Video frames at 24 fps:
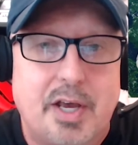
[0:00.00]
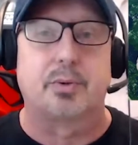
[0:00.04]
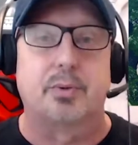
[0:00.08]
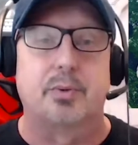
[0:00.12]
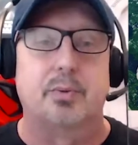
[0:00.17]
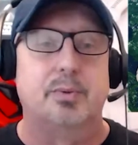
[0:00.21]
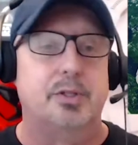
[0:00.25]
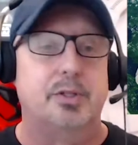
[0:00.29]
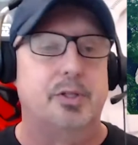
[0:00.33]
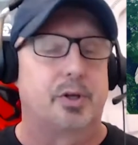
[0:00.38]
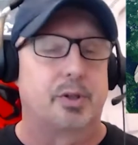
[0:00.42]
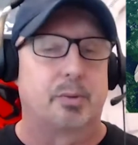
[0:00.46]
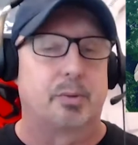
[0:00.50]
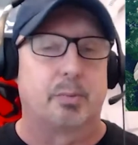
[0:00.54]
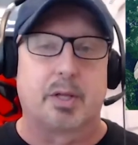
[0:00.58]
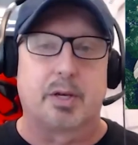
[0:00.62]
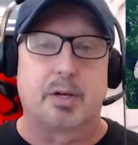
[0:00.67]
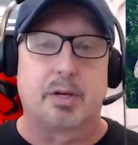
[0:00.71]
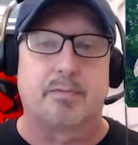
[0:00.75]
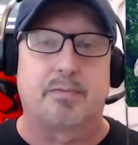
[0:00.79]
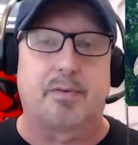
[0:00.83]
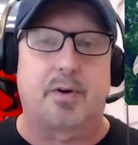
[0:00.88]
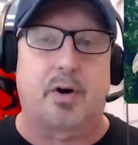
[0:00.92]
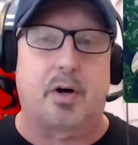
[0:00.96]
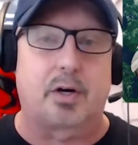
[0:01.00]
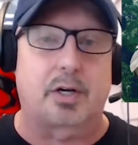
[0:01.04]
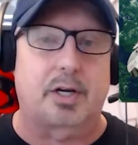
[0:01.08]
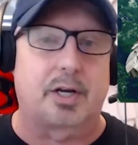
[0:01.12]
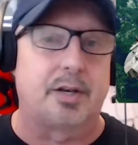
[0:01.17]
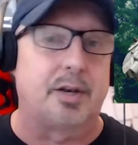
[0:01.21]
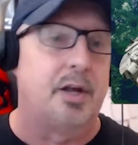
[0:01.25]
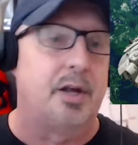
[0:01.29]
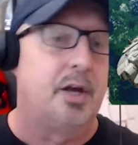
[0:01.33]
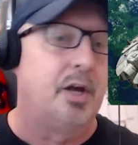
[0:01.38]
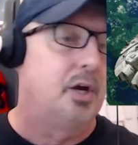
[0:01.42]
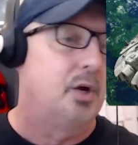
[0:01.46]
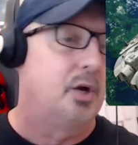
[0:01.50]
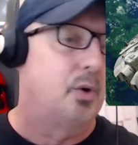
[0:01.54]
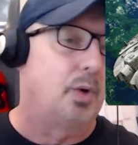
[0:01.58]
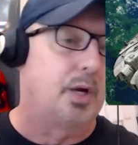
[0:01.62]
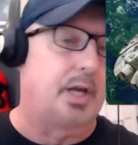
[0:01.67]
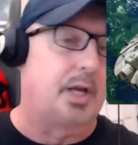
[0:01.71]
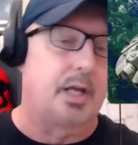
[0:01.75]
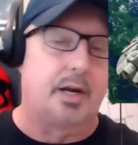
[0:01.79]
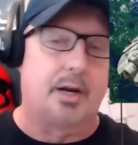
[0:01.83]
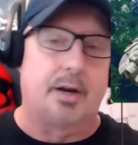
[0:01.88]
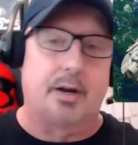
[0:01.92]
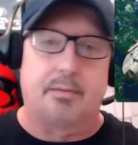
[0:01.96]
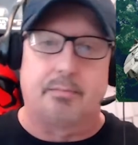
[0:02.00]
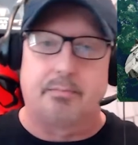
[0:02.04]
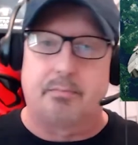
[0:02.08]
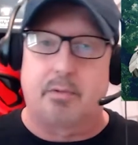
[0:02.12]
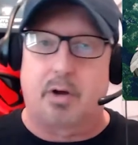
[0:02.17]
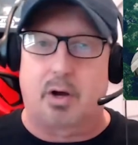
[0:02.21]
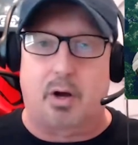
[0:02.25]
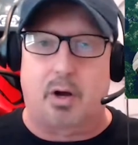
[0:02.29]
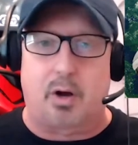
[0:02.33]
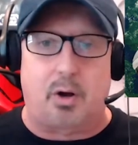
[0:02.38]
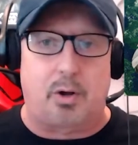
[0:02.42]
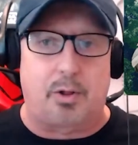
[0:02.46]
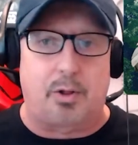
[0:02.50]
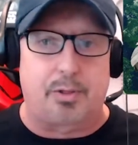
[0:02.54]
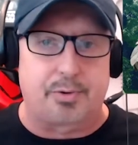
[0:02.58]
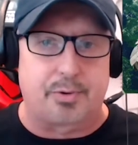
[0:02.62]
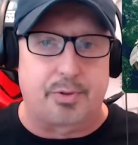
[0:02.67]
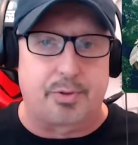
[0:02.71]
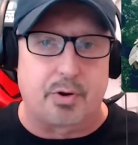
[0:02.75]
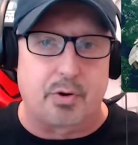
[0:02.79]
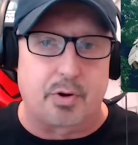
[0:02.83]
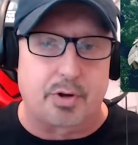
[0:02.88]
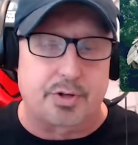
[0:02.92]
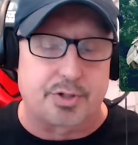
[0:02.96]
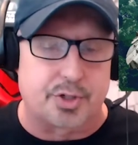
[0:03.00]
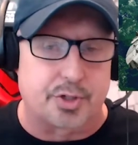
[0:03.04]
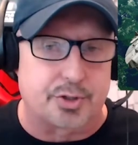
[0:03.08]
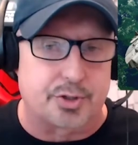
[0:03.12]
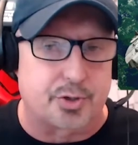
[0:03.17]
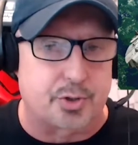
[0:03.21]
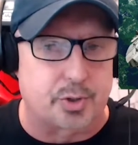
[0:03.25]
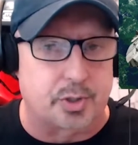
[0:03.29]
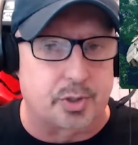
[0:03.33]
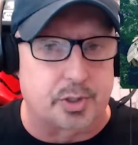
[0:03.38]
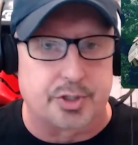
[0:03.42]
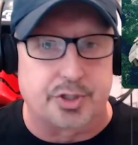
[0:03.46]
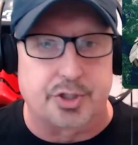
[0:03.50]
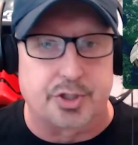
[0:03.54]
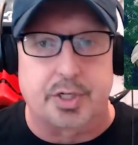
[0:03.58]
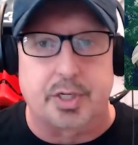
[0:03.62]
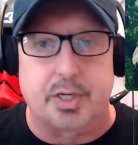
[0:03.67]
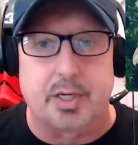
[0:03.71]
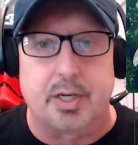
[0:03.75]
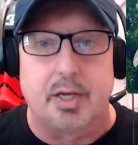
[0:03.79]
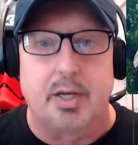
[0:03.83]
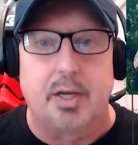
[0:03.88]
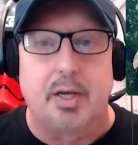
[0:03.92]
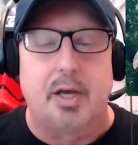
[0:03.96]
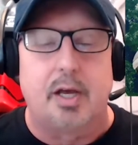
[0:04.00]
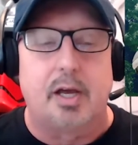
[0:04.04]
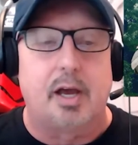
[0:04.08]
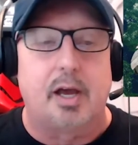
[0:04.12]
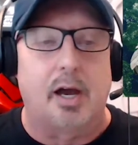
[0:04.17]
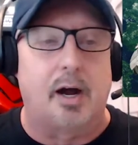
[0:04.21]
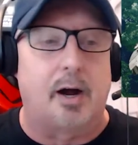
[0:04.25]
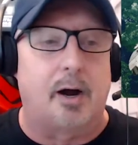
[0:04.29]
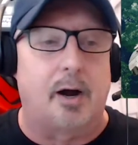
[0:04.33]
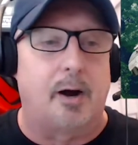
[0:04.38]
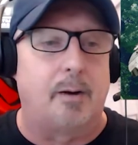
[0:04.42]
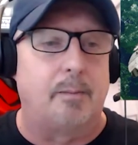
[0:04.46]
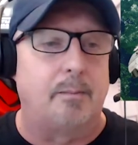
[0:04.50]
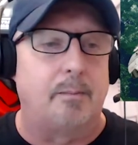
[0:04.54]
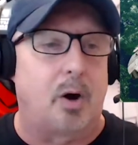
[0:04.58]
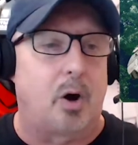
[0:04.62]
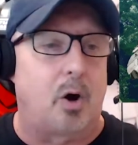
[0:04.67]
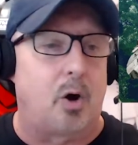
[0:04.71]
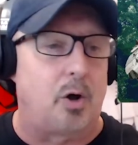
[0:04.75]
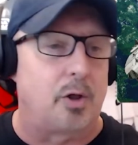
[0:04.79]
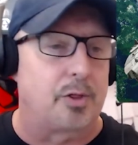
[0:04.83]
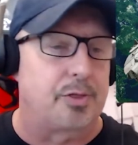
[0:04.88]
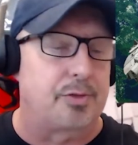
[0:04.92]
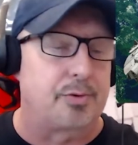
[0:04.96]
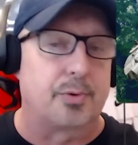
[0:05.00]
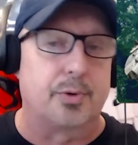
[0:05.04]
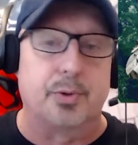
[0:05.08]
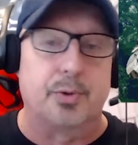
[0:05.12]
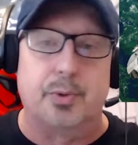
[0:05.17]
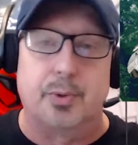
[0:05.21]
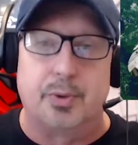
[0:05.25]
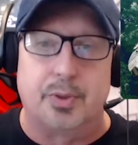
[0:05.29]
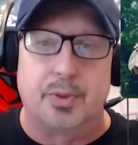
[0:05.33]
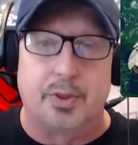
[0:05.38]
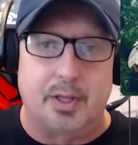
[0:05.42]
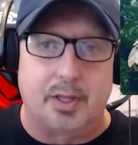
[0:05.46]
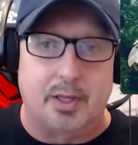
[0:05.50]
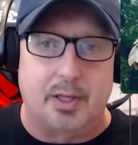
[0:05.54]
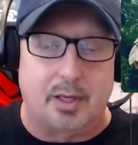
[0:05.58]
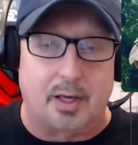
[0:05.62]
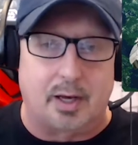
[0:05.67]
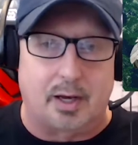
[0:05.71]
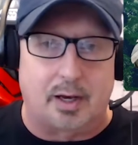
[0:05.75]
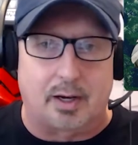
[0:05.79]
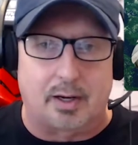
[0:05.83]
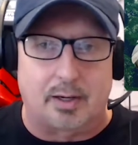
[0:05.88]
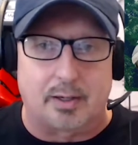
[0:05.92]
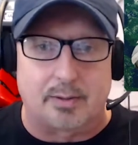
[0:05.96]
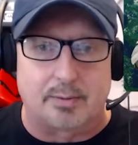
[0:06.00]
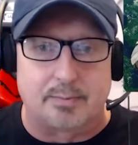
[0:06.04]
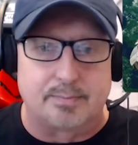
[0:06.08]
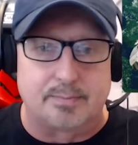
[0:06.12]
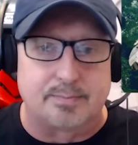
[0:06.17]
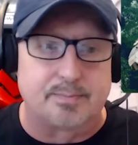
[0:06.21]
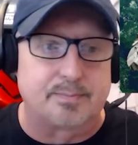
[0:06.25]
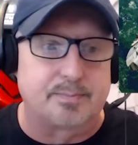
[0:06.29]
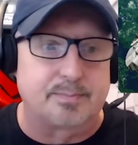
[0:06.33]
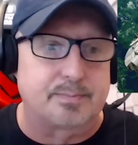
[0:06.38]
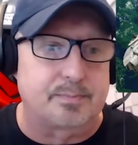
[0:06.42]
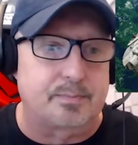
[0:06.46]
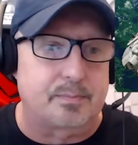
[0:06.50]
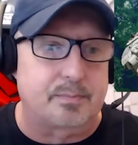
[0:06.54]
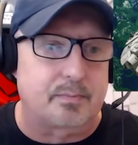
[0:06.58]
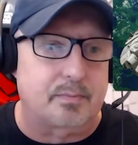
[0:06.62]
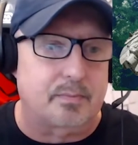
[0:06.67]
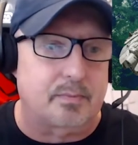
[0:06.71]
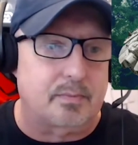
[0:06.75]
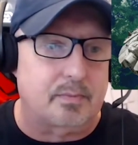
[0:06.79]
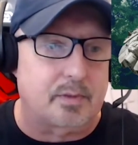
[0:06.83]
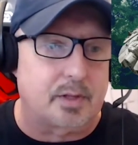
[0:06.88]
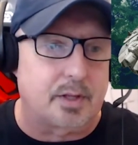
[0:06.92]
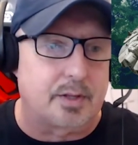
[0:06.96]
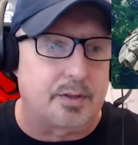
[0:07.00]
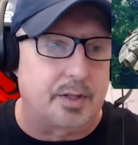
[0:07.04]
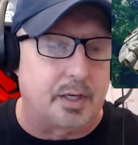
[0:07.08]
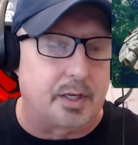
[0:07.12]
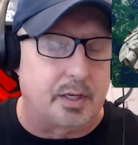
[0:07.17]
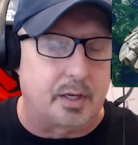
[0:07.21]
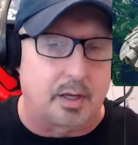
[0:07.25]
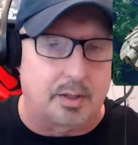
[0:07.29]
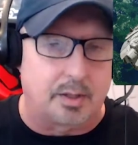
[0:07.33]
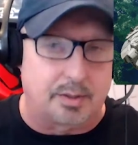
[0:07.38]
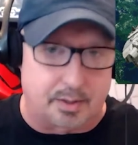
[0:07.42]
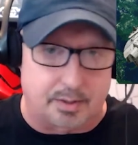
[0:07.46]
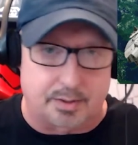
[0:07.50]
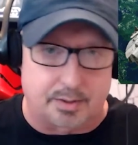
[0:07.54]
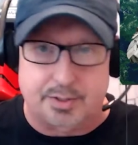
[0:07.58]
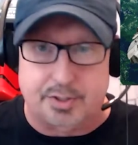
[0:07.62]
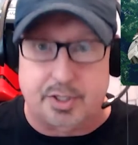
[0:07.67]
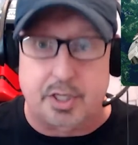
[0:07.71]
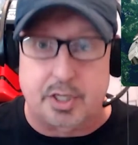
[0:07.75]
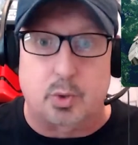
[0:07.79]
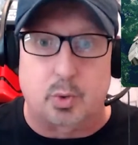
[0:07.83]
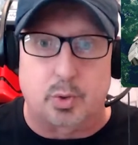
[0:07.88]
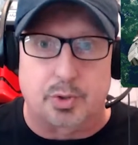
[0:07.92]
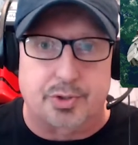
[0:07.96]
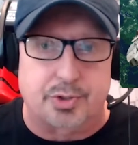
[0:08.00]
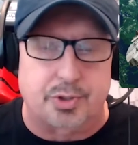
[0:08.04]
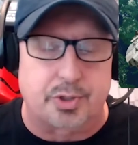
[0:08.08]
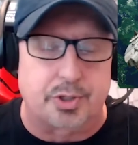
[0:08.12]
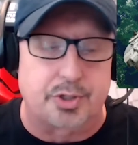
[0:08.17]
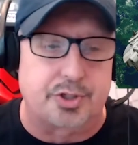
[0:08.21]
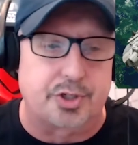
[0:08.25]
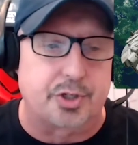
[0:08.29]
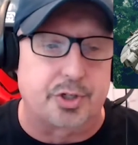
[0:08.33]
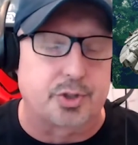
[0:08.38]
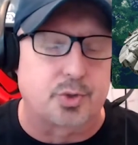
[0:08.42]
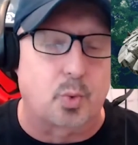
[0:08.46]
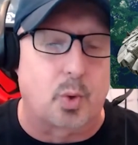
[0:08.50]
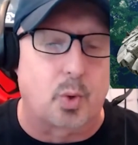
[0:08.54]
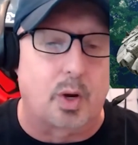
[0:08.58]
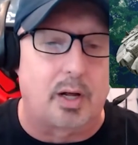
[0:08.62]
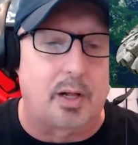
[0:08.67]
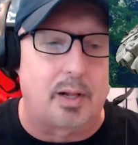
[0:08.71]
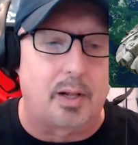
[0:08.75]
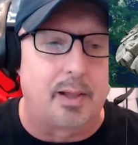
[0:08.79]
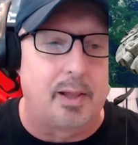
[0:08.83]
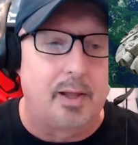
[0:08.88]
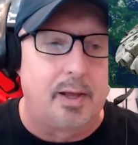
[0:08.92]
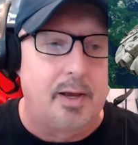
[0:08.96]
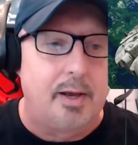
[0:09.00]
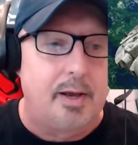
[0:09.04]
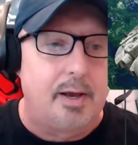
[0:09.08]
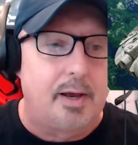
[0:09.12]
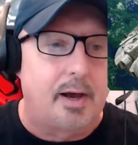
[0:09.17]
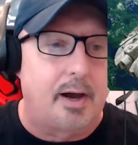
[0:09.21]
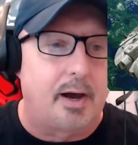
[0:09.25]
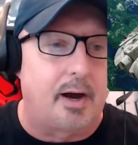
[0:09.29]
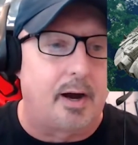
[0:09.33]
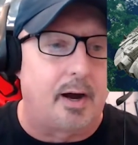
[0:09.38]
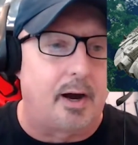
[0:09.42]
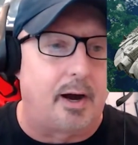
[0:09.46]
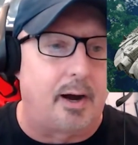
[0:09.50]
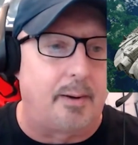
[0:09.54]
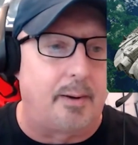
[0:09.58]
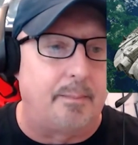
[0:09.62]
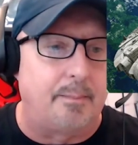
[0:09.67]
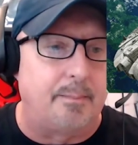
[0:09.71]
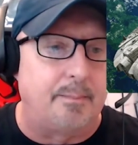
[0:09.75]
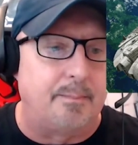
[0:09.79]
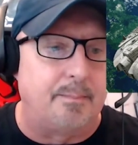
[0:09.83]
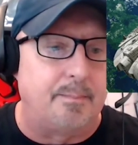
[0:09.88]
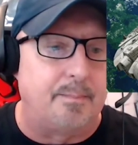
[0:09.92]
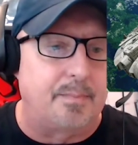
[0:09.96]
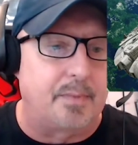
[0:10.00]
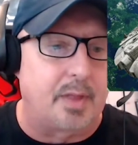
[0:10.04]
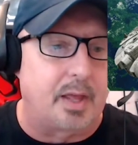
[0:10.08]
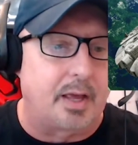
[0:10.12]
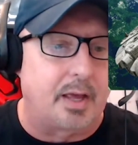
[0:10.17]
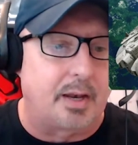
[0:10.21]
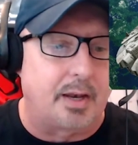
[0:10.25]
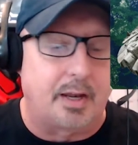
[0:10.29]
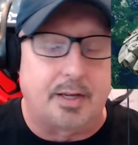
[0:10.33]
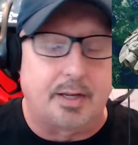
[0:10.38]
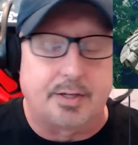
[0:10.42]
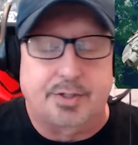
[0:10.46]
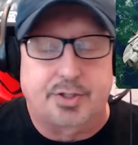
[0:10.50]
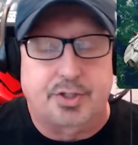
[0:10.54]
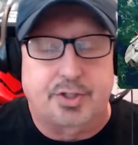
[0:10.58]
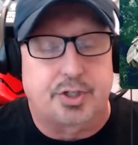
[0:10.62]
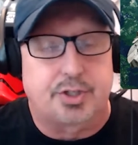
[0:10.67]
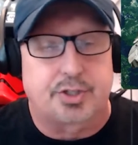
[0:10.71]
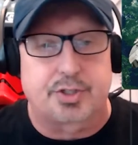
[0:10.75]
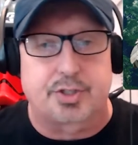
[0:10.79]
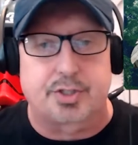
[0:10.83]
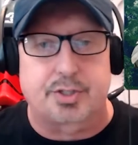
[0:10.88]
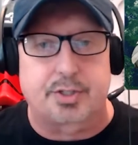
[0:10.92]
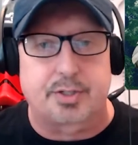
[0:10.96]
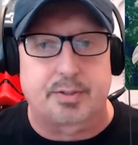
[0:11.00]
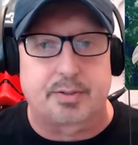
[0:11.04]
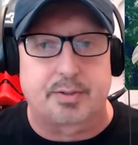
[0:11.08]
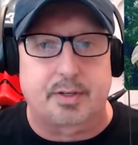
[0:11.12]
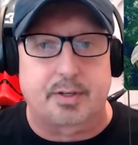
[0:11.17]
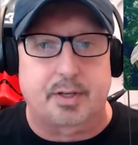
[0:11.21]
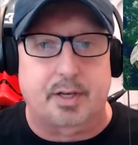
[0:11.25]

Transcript: So, the Millennium Falcon, we get it all through the original trilogy, all through the sequel trilogy as well. And it's just